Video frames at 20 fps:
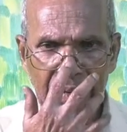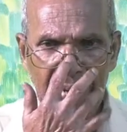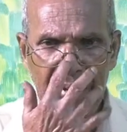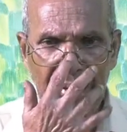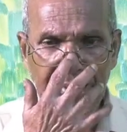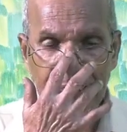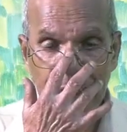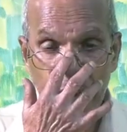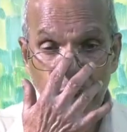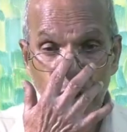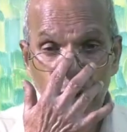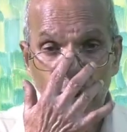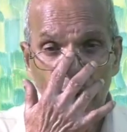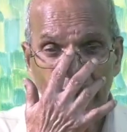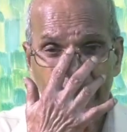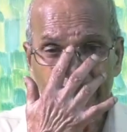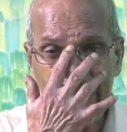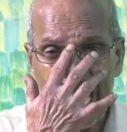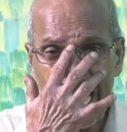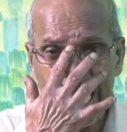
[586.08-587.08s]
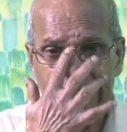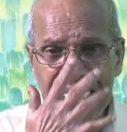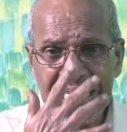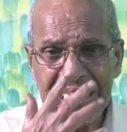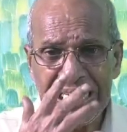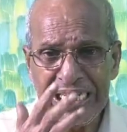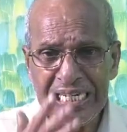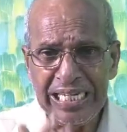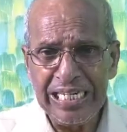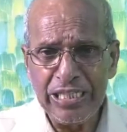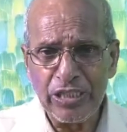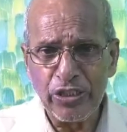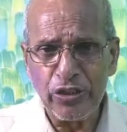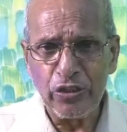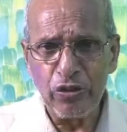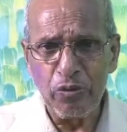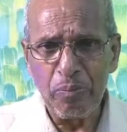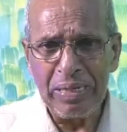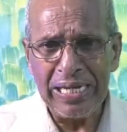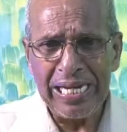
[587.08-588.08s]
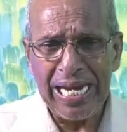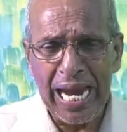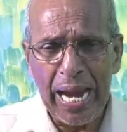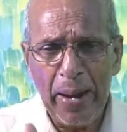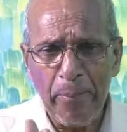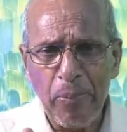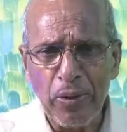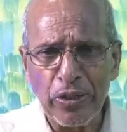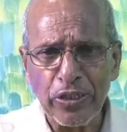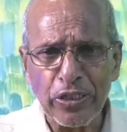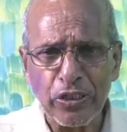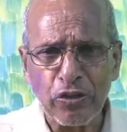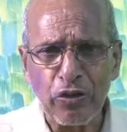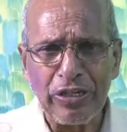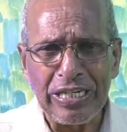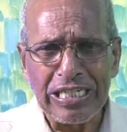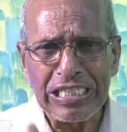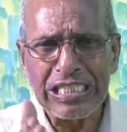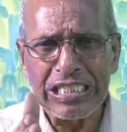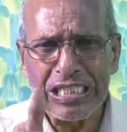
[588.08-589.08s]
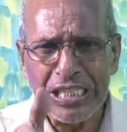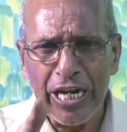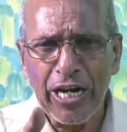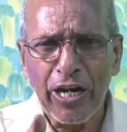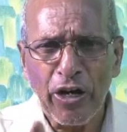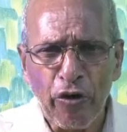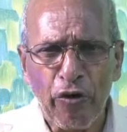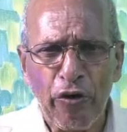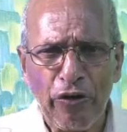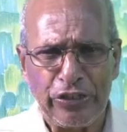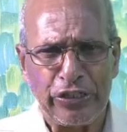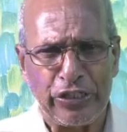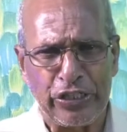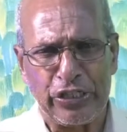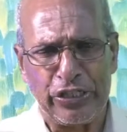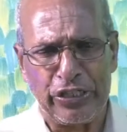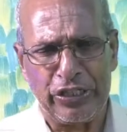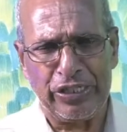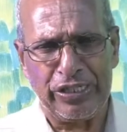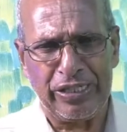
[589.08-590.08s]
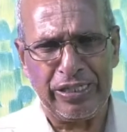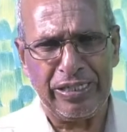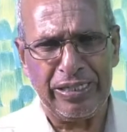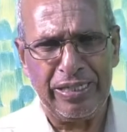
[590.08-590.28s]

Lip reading: And you and I need to be able to distinguish